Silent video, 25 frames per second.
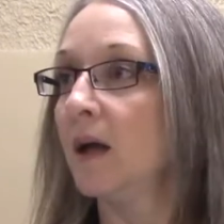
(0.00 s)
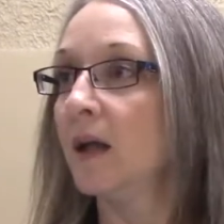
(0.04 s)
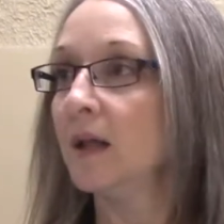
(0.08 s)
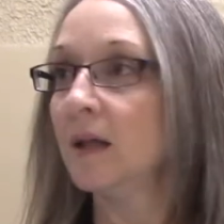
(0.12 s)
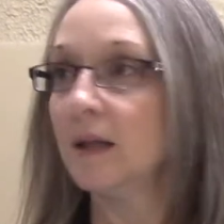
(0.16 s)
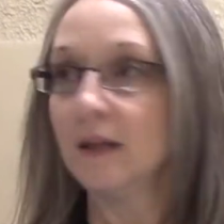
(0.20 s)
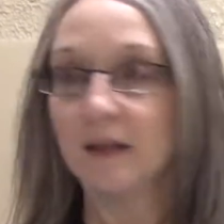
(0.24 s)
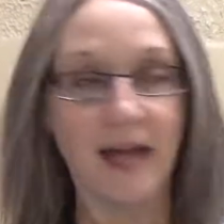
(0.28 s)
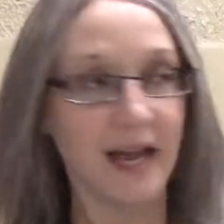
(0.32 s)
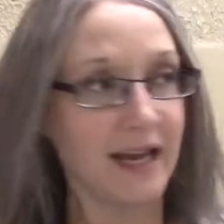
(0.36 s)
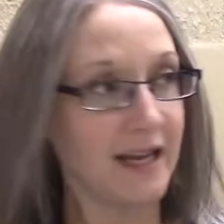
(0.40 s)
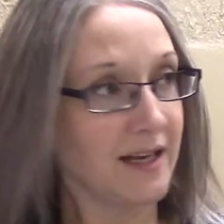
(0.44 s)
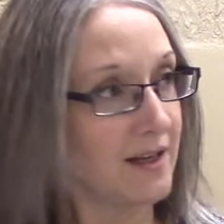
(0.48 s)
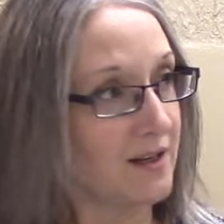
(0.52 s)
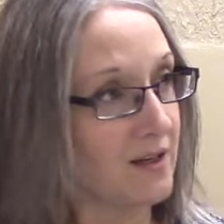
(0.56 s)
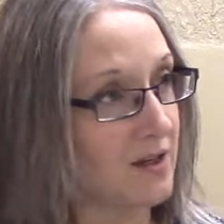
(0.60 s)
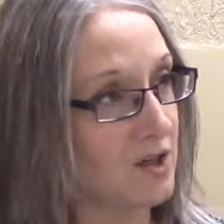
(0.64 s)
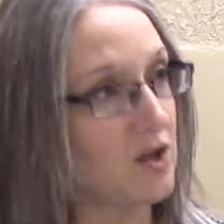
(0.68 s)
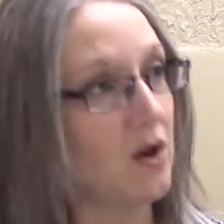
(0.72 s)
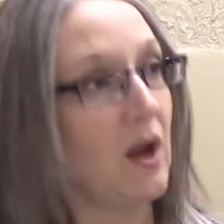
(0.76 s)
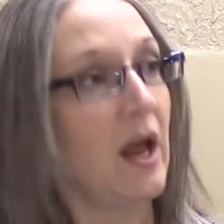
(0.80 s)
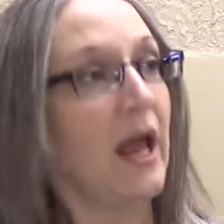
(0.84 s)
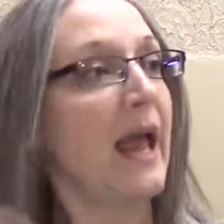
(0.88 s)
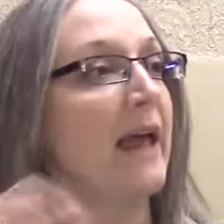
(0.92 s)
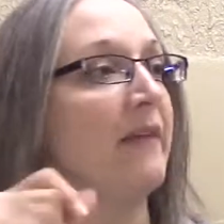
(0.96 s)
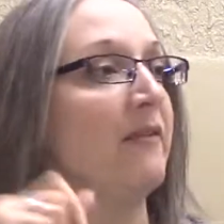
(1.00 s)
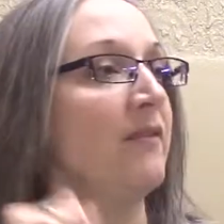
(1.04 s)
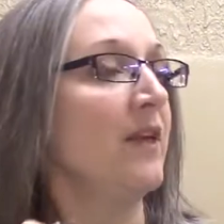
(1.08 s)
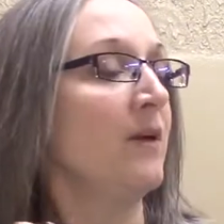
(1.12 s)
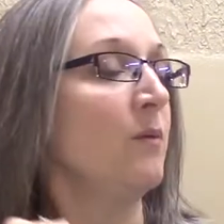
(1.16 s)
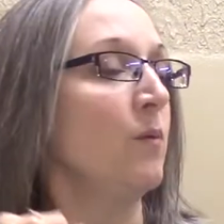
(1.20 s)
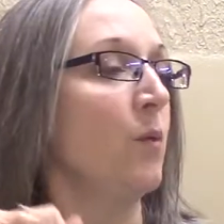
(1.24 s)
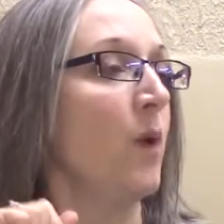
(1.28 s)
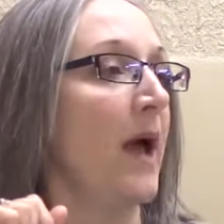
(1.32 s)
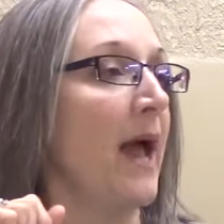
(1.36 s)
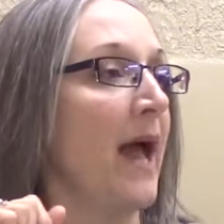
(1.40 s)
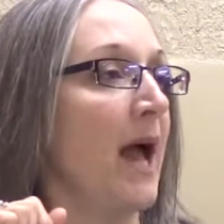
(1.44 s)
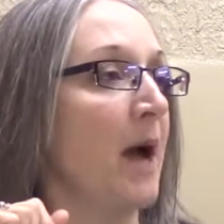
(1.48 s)
like
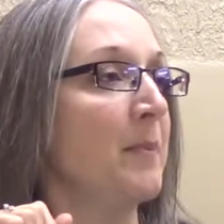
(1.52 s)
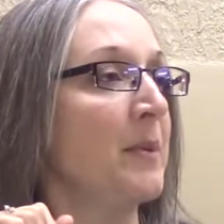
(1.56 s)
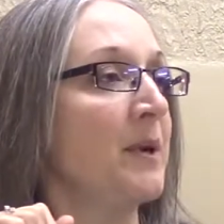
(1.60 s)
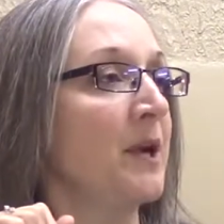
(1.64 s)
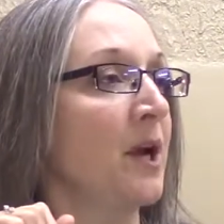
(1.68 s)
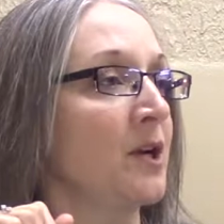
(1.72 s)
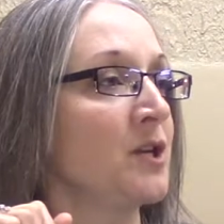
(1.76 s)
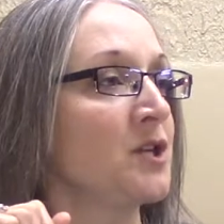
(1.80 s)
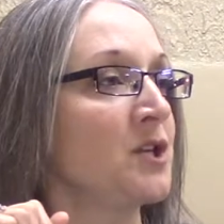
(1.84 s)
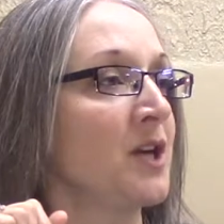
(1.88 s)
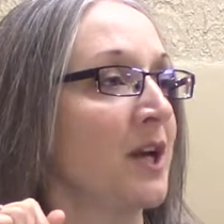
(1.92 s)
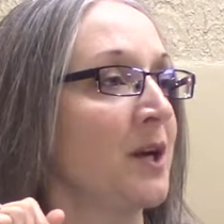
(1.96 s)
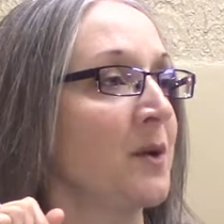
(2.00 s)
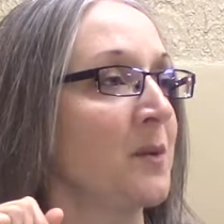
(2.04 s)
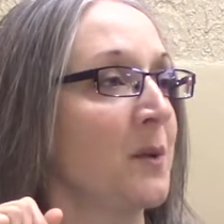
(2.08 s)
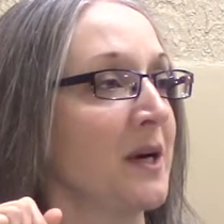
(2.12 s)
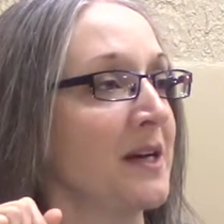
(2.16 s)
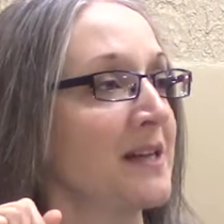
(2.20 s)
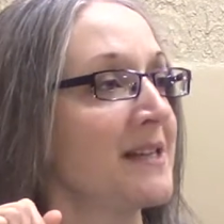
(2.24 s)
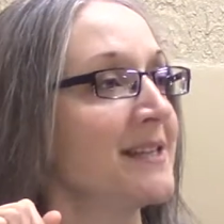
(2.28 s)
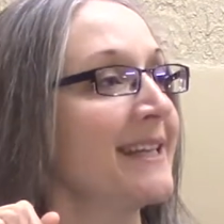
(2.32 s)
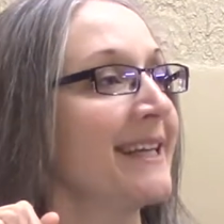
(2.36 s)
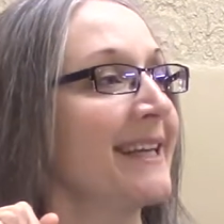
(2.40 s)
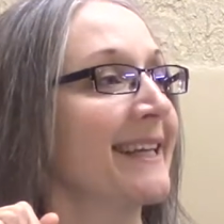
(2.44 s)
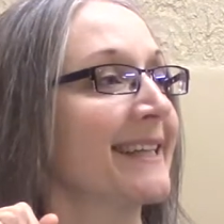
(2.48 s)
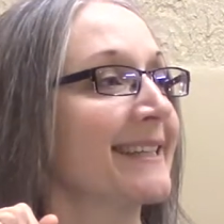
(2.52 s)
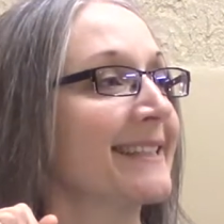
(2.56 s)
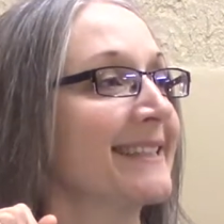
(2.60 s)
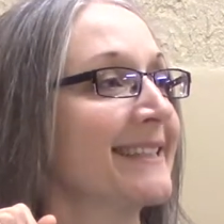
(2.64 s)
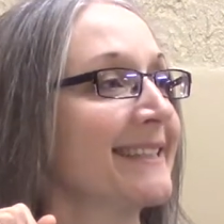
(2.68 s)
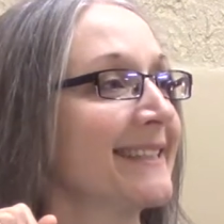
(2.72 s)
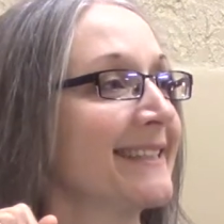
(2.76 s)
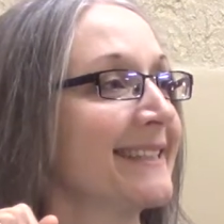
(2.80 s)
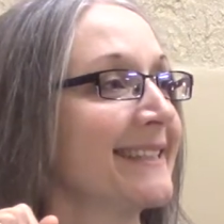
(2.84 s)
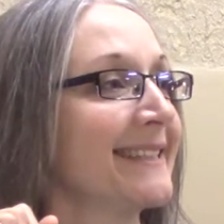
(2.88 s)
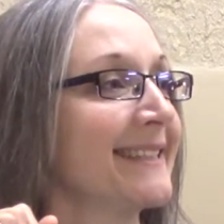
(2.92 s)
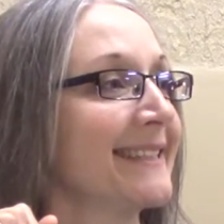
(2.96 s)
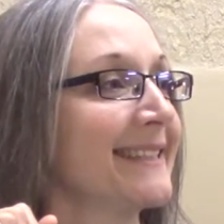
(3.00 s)
what happened on January 6th.
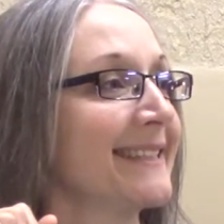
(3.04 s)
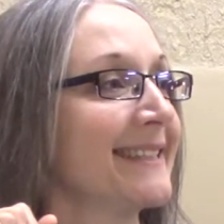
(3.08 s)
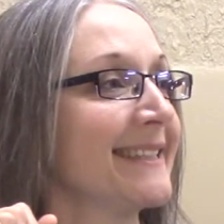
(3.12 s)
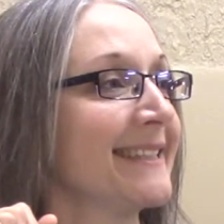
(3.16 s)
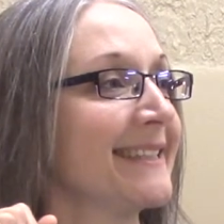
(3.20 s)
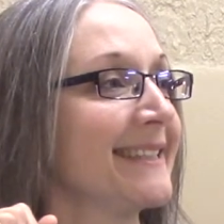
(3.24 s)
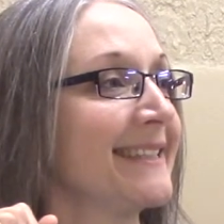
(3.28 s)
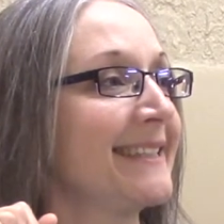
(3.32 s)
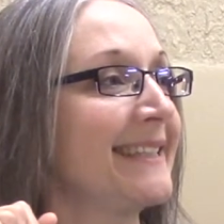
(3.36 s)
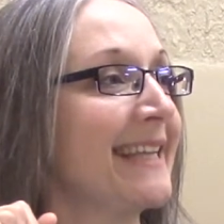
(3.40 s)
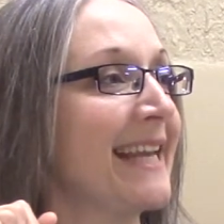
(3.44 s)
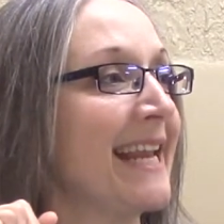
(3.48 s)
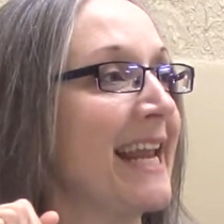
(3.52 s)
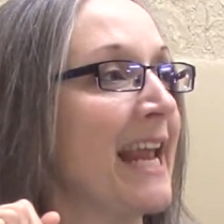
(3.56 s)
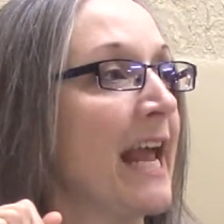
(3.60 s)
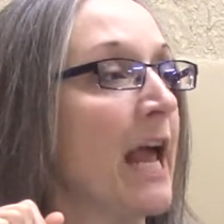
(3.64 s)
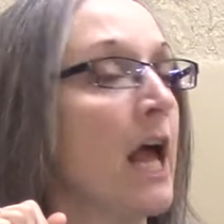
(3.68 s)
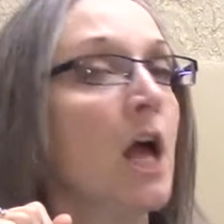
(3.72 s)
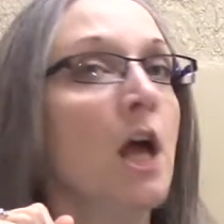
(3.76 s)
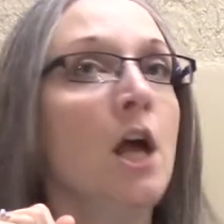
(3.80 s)
See?